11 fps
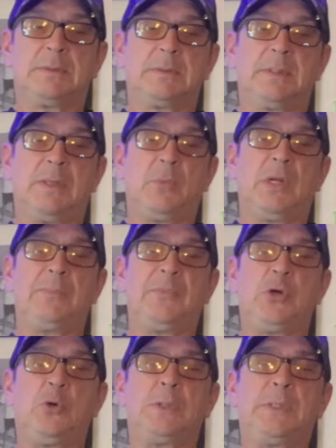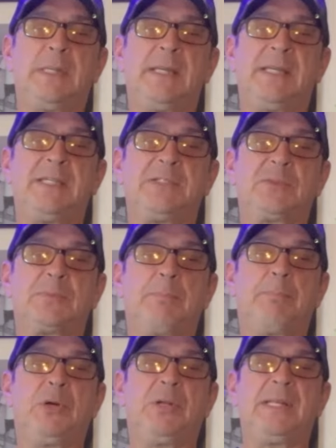And what I'm doing is
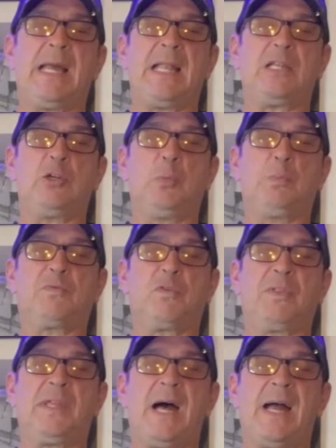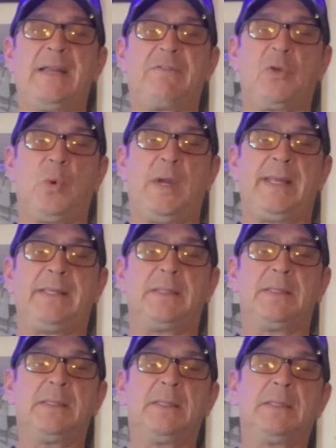putting that loop through the eye of the weight,
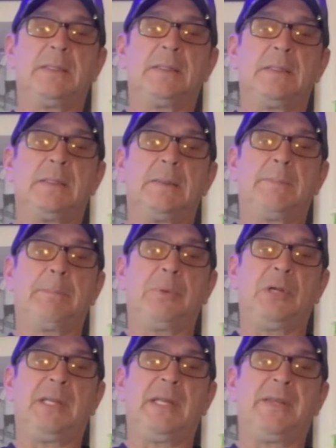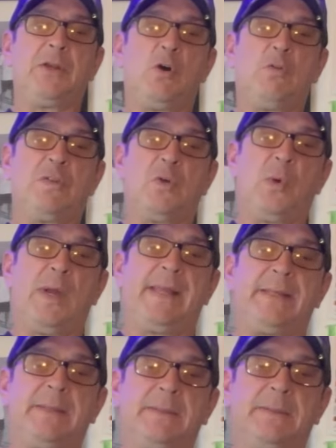putting it over the
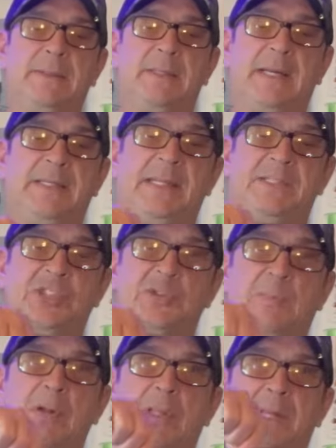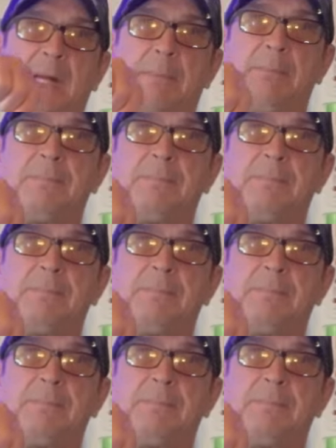weight, and then just pulling up.